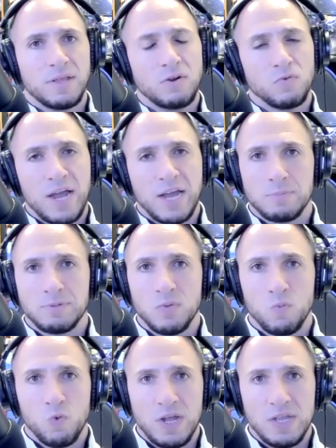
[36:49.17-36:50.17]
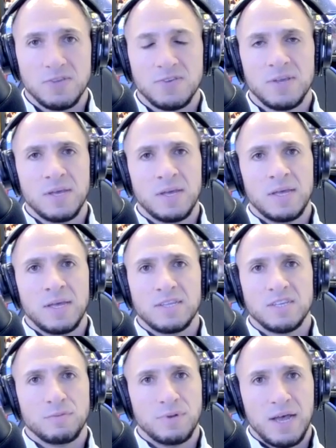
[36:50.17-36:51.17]
let her rack up some wins
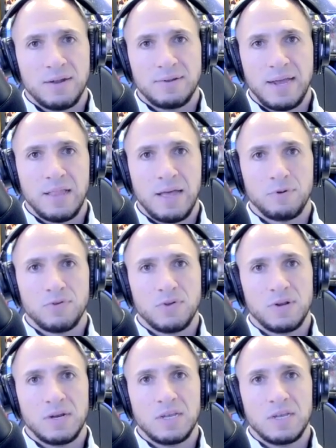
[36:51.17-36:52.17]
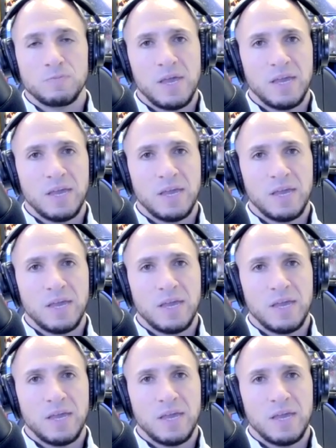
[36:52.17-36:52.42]
in some non-title opportunities,